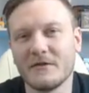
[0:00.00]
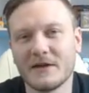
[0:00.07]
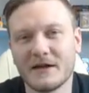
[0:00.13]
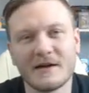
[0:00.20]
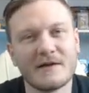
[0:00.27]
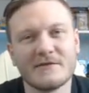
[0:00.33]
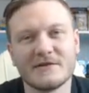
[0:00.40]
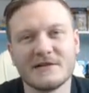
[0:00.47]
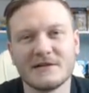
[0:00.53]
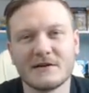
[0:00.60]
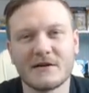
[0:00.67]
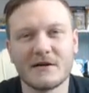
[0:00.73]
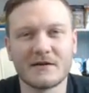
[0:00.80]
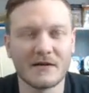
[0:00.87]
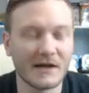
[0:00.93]
think I'd ever seen a
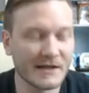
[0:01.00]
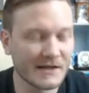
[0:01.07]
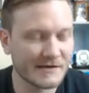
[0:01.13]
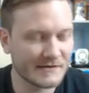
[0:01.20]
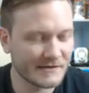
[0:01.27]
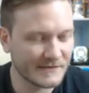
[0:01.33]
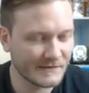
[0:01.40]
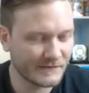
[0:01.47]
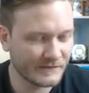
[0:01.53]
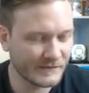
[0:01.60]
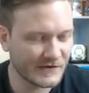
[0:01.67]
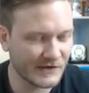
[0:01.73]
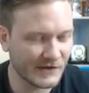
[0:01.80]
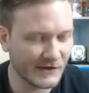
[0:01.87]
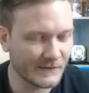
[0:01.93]
card like this.
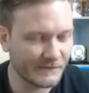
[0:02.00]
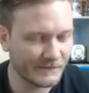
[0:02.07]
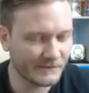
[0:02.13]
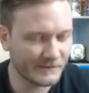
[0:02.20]
So